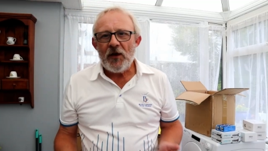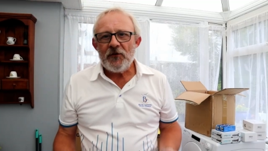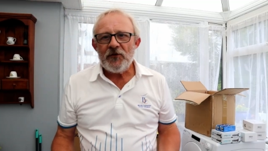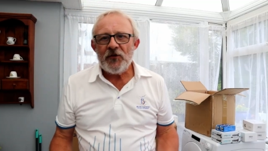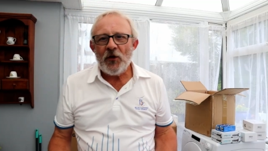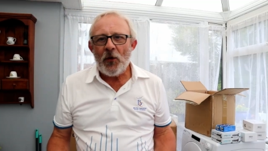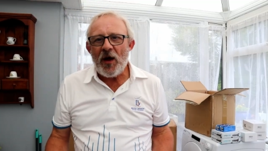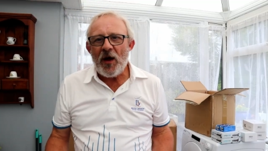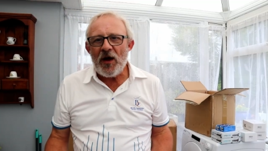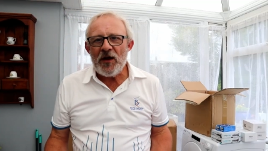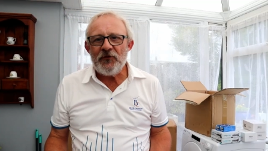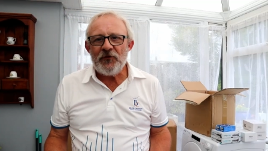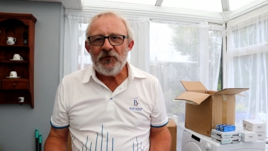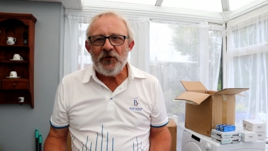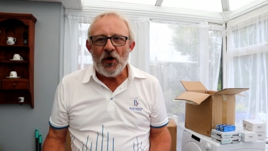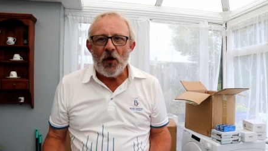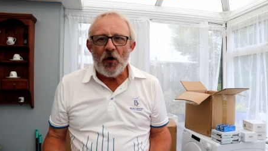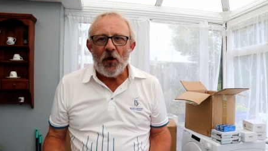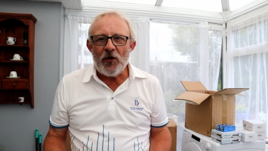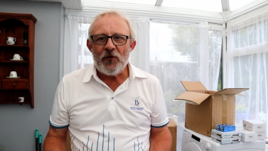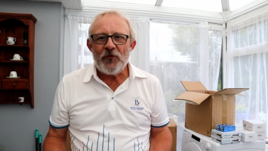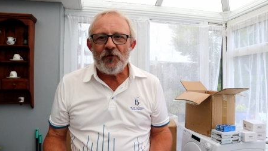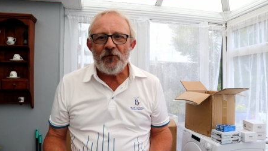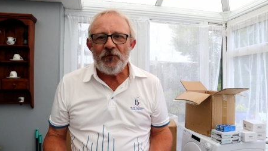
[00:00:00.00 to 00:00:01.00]
So I've
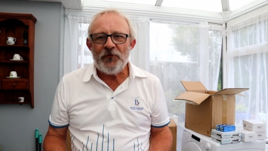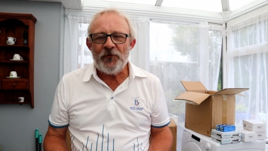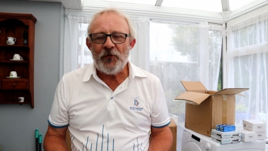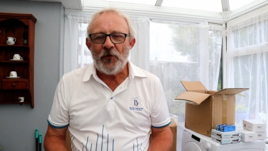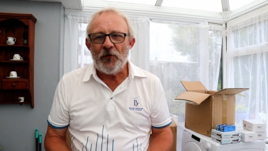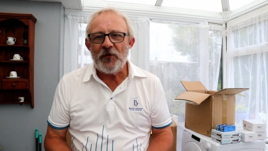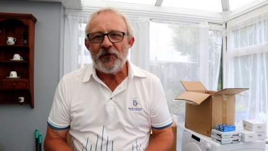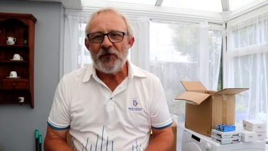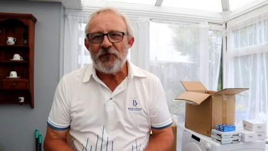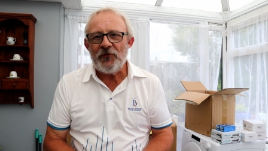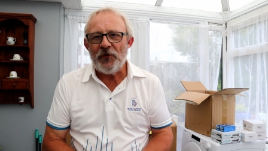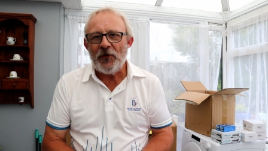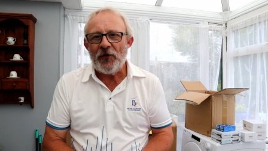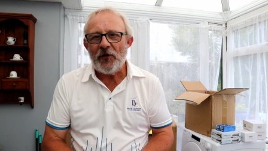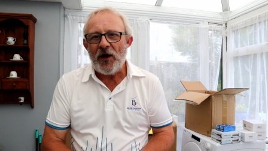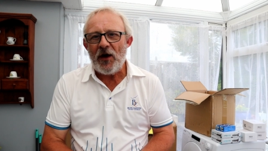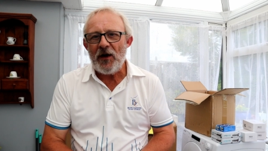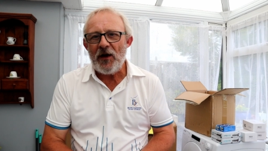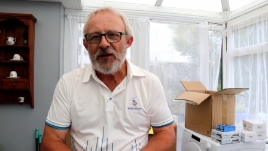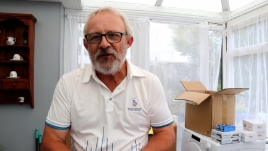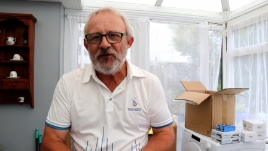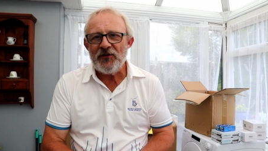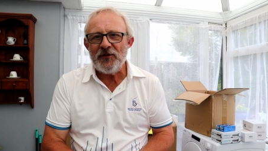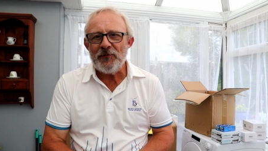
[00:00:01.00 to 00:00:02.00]
got
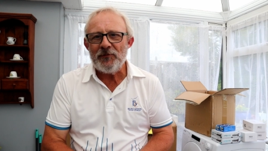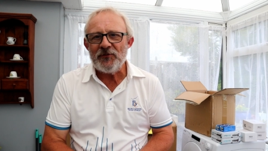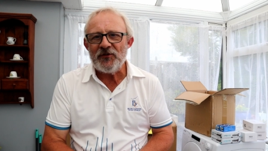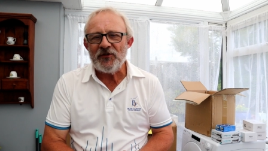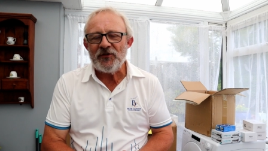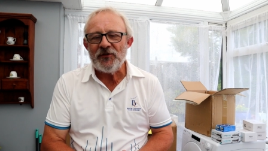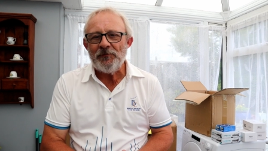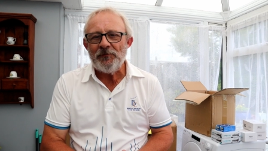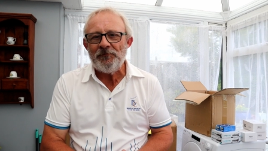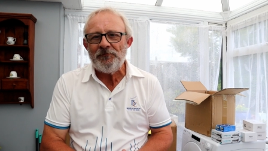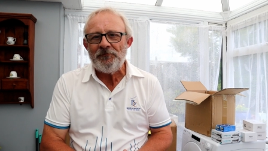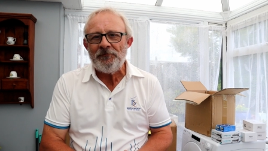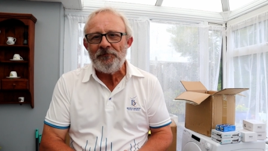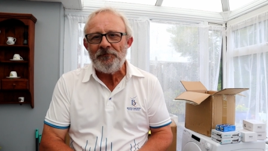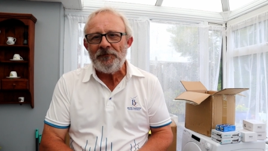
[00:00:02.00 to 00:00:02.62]
44 items.